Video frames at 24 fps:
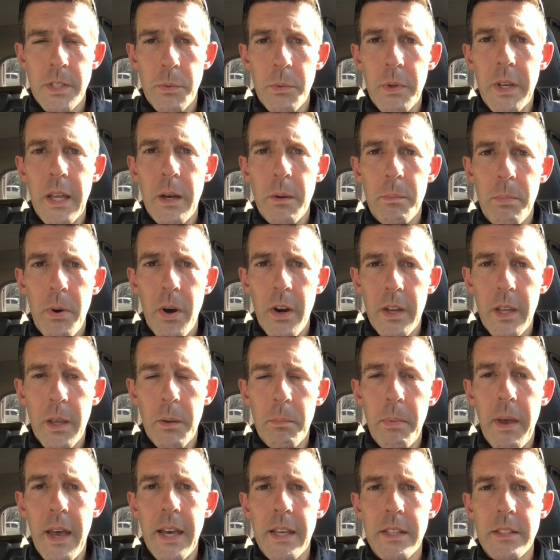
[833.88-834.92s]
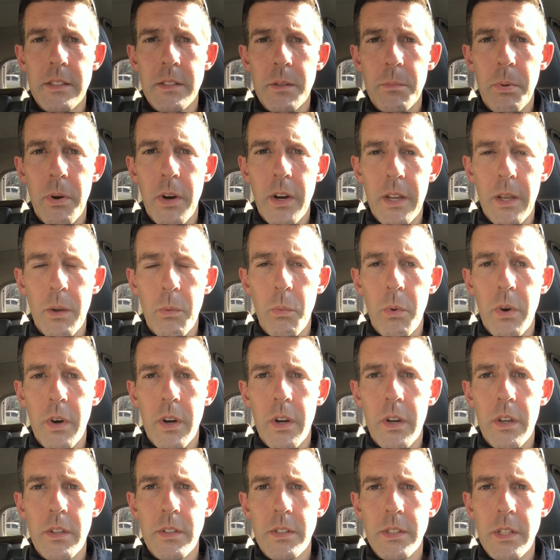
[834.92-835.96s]
get a parking pass to park at work,
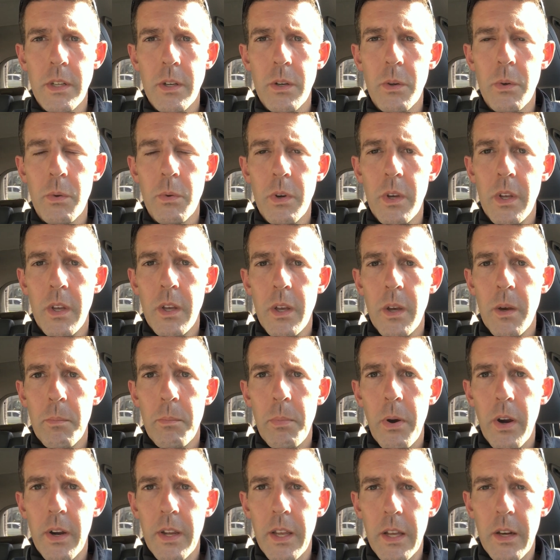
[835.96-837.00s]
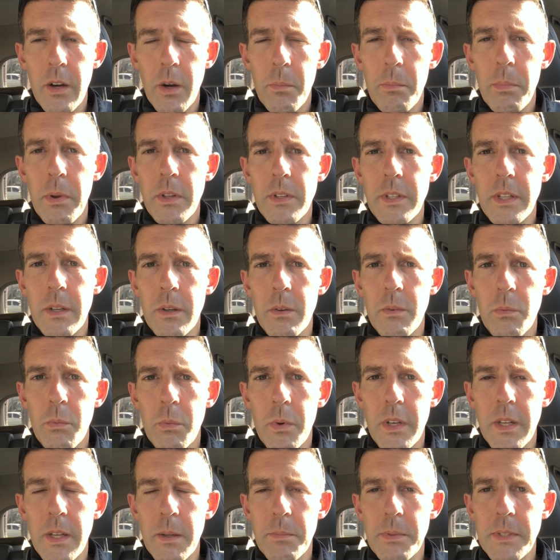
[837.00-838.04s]
so parking in our building
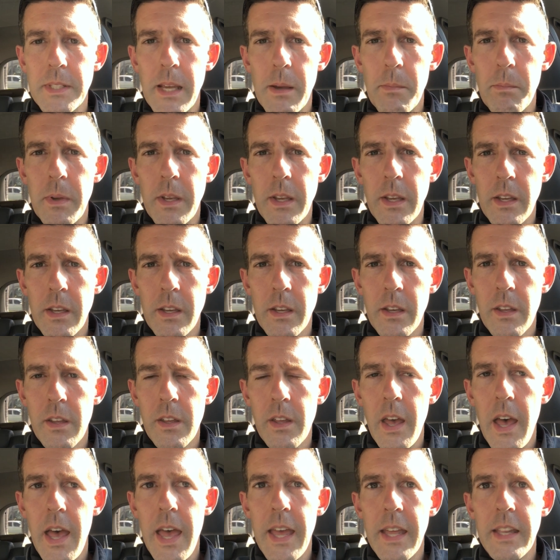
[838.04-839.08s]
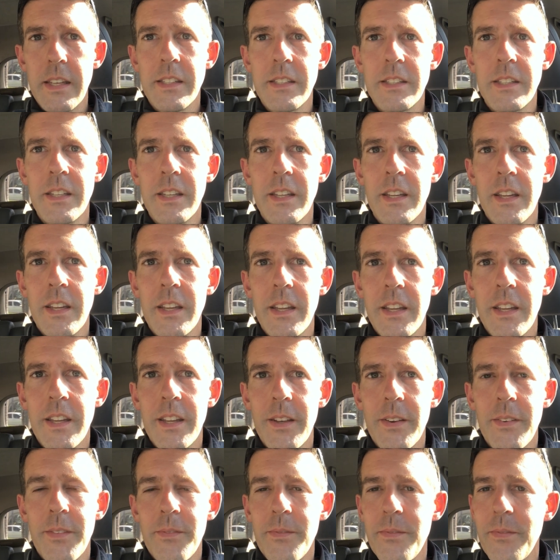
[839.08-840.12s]
wouldn't upset me. And
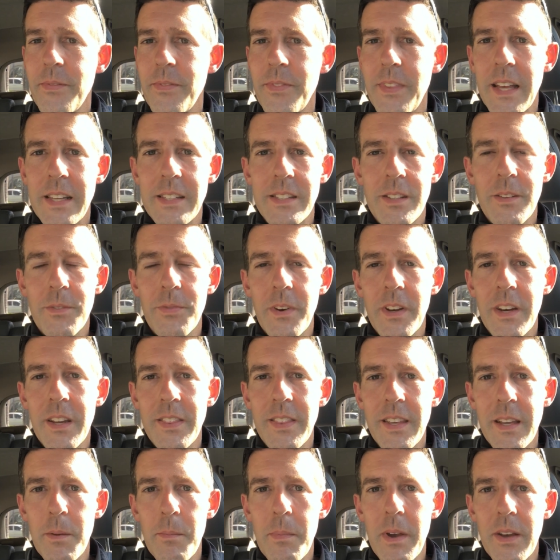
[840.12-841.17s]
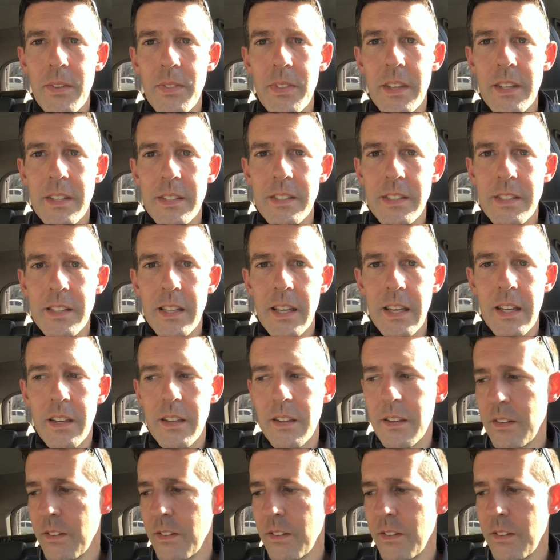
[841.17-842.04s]
that's the funny thing about this. Like,